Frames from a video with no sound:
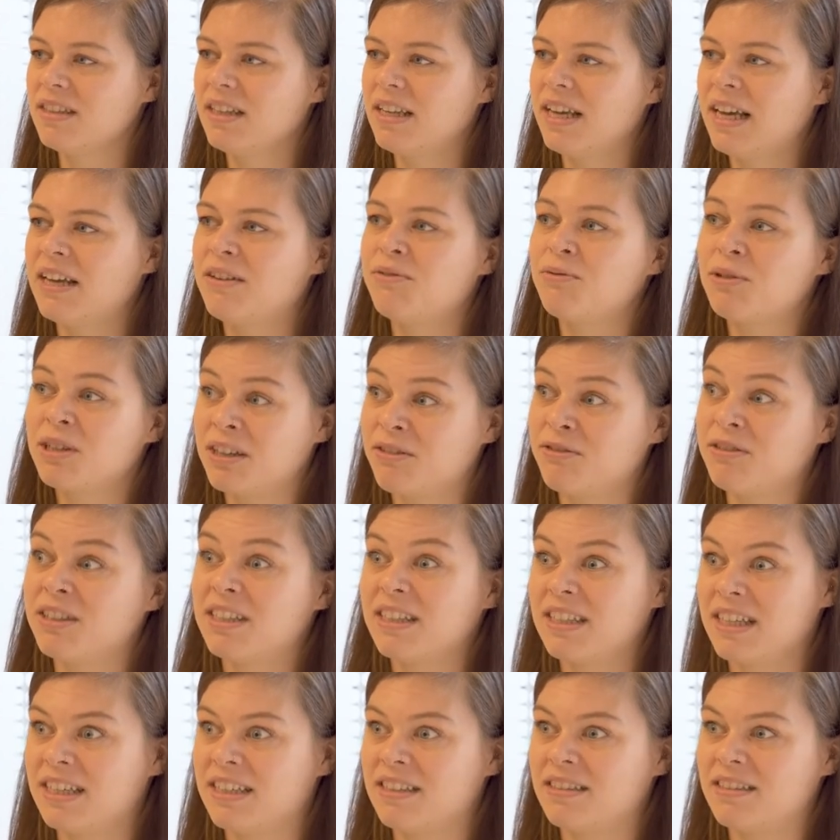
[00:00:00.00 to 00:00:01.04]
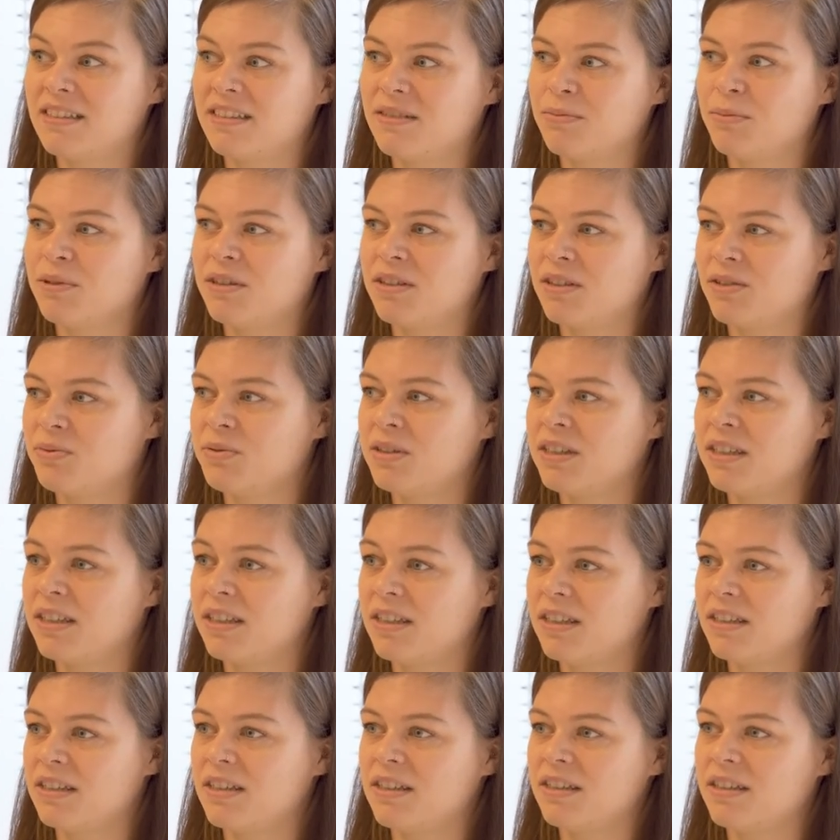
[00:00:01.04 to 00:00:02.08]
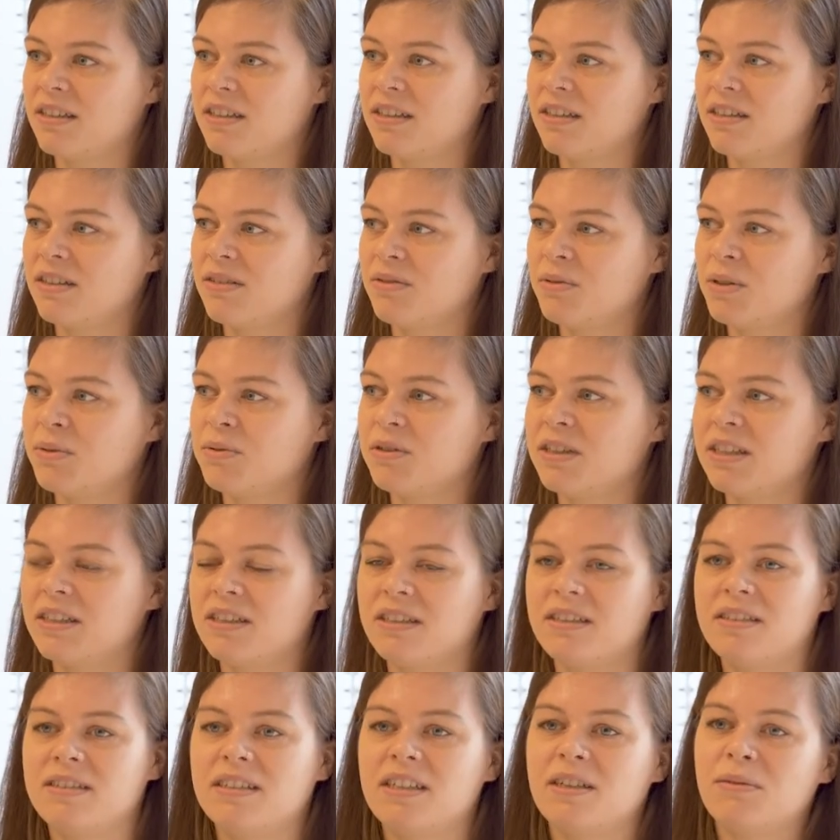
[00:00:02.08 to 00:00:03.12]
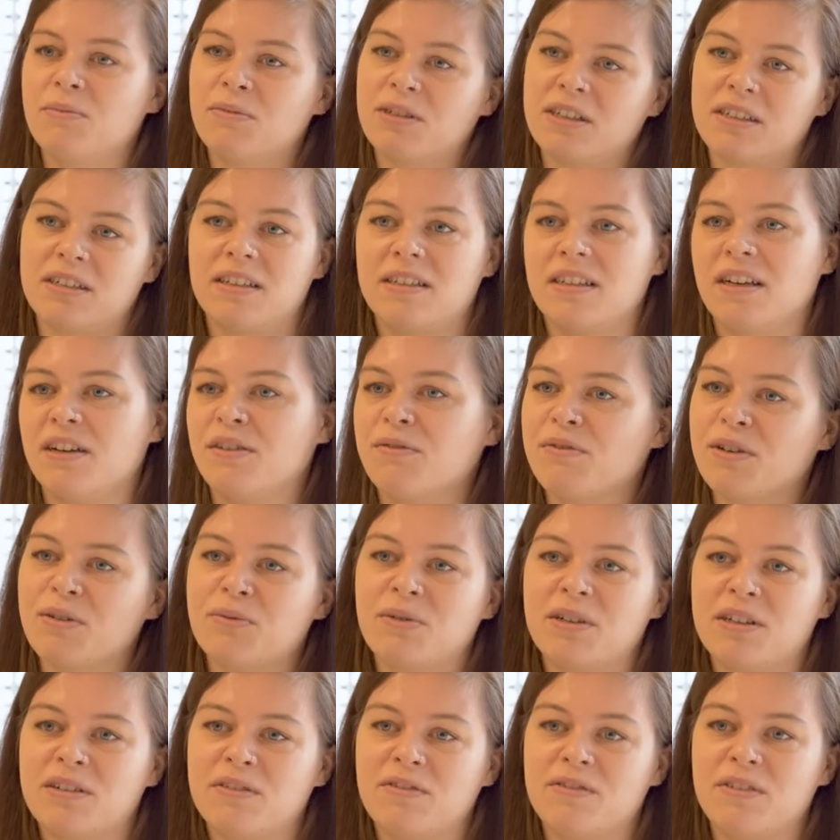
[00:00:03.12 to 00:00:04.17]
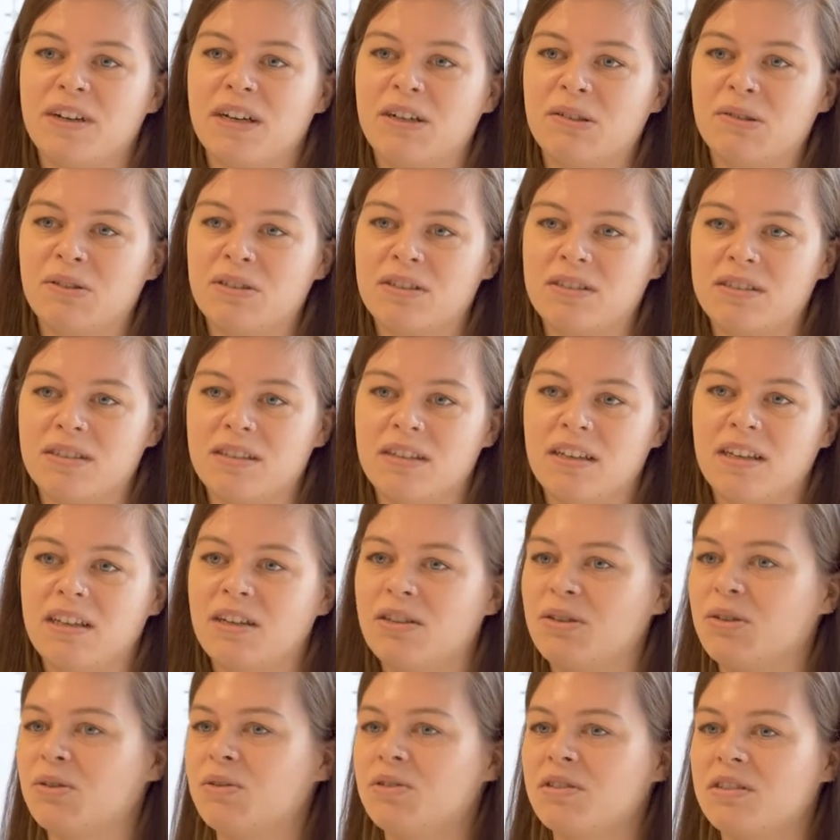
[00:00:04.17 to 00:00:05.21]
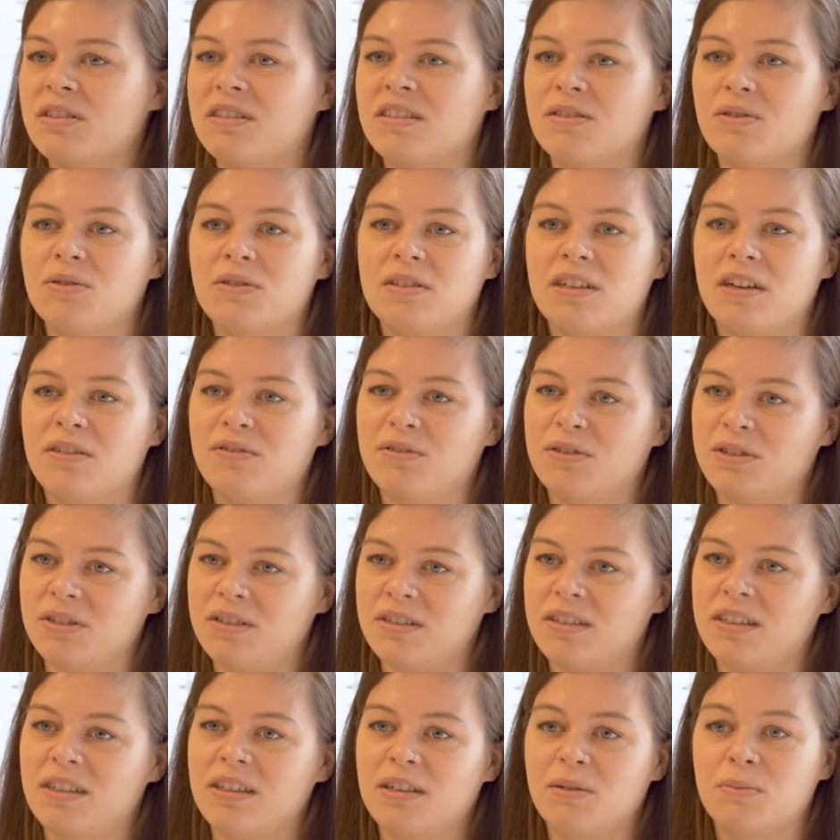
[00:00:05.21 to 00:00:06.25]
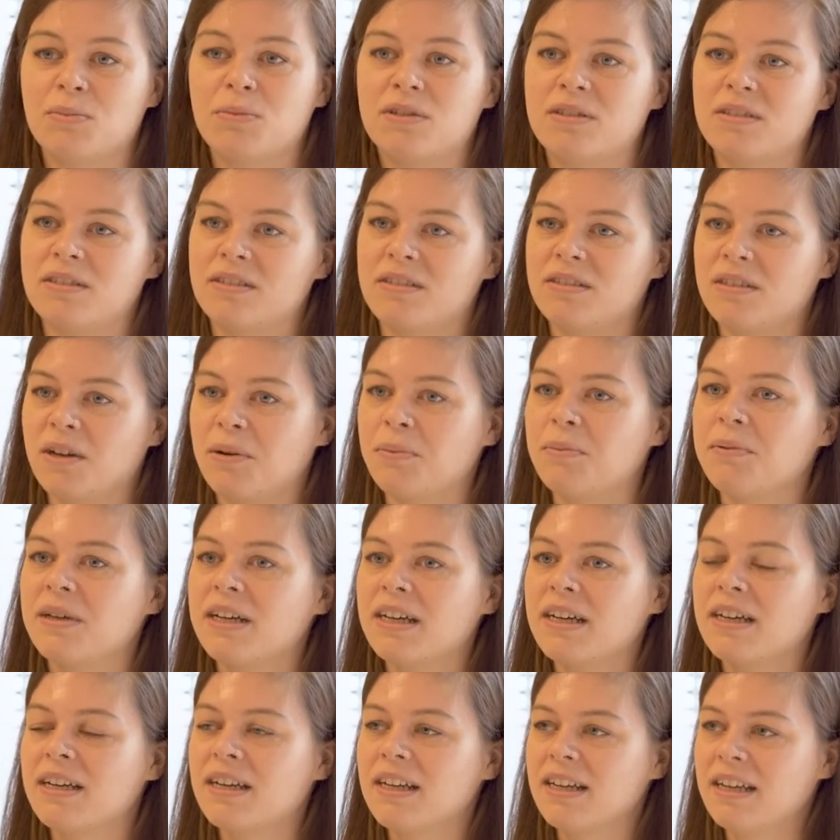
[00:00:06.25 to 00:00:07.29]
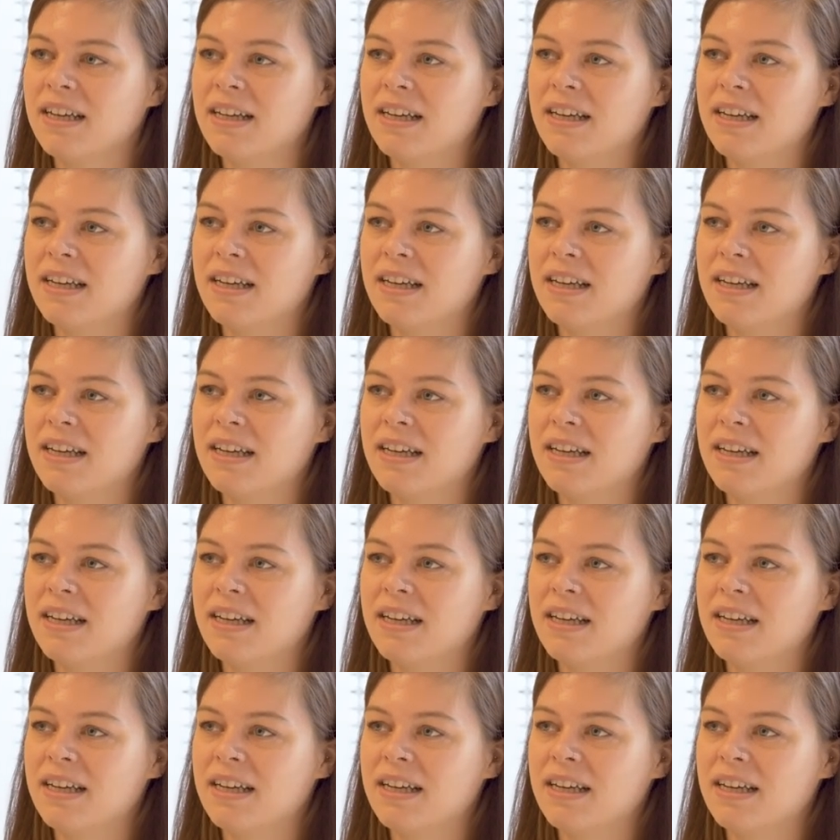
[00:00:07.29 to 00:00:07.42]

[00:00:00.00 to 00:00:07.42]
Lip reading: And what I realized is because we were in a team where not everyone found inclusion or diversity an important topic,